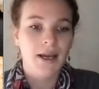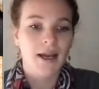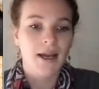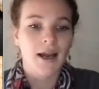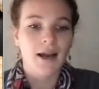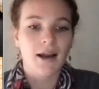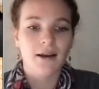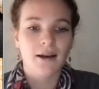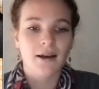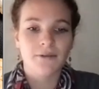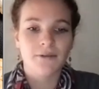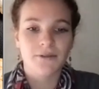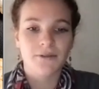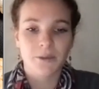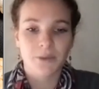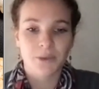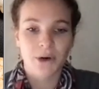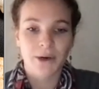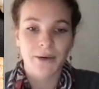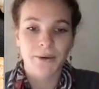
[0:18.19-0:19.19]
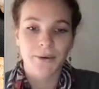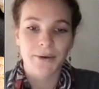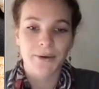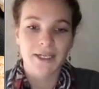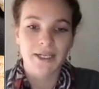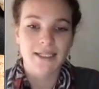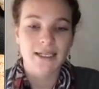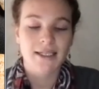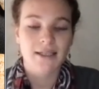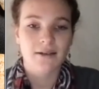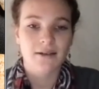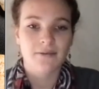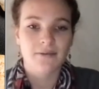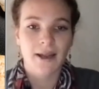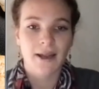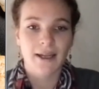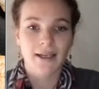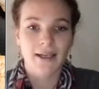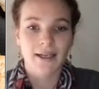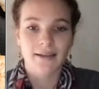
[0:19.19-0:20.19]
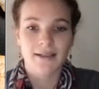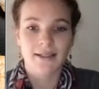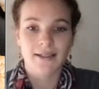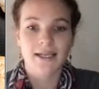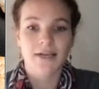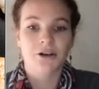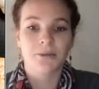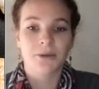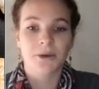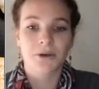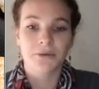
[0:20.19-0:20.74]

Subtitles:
of the priorities identified in the Sacramento